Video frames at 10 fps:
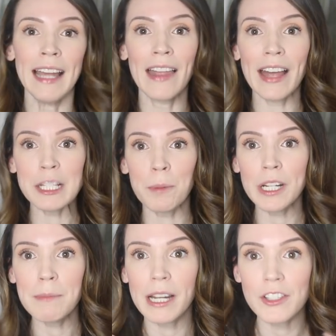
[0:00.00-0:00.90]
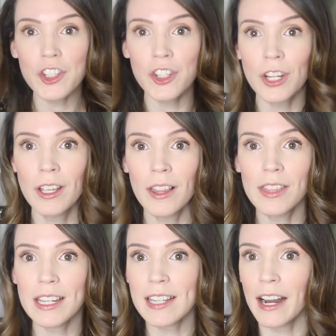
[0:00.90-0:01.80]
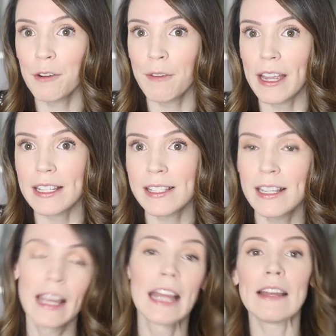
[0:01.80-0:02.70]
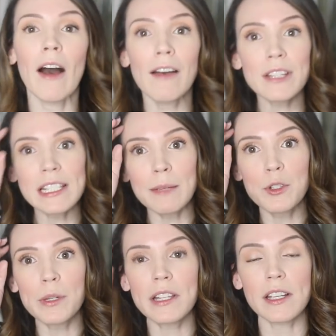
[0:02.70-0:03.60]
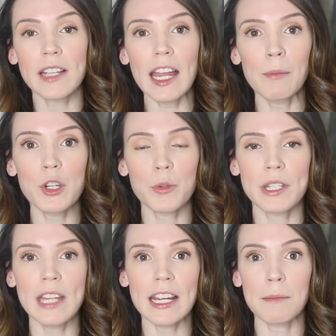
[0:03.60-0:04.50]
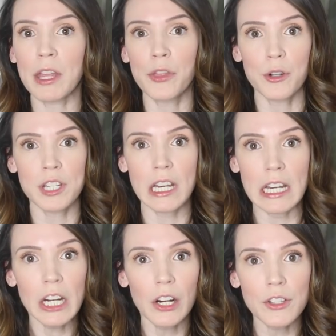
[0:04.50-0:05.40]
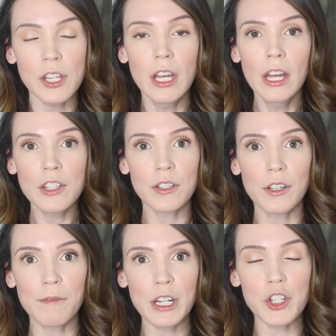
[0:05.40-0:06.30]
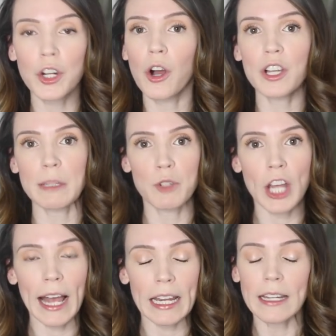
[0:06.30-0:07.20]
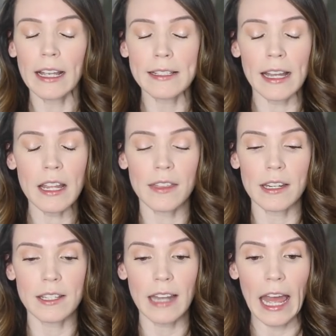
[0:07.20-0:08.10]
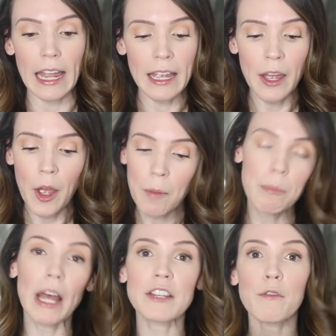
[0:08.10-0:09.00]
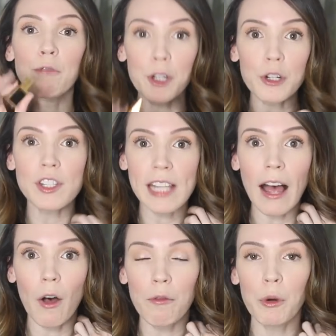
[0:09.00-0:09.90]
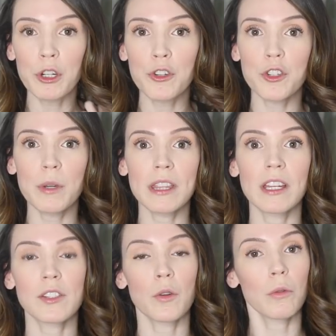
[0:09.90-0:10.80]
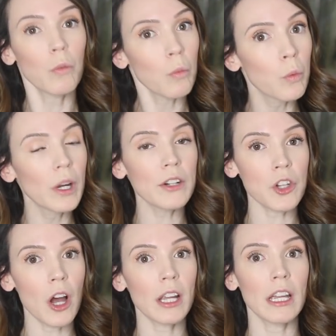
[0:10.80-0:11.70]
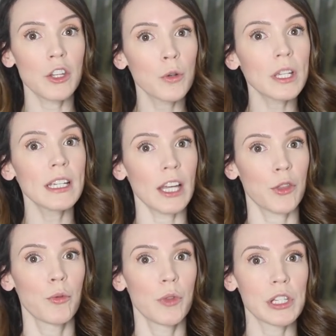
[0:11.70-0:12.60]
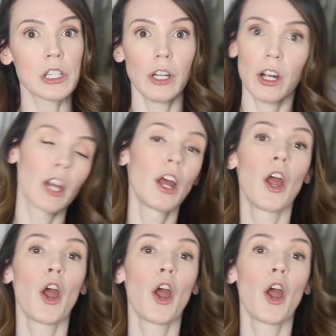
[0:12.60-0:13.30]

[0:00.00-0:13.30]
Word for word: And that's pretty much the entire face. Now, obviously I'm doing this on camera, so it's taking me thirteen years to finish it all because I'm chatty as anything today. But for yourself, when you're doing this, we're talking, you can get through this look